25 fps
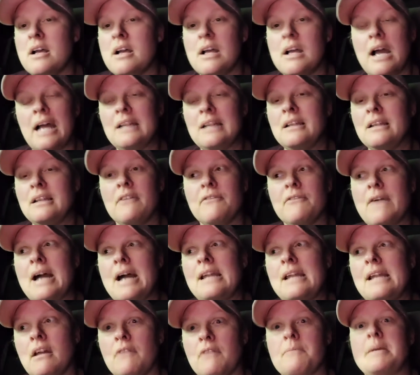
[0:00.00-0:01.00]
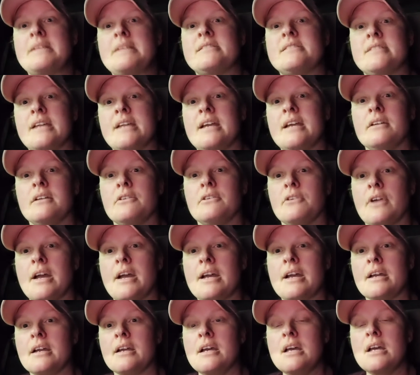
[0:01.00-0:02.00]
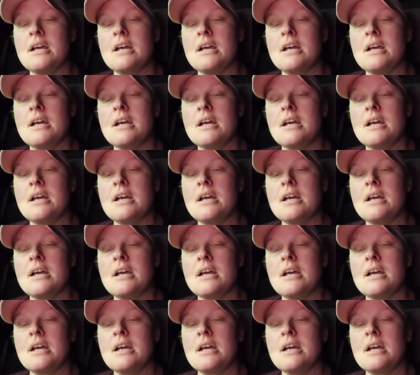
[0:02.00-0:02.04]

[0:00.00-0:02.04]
I, love i love my steak greg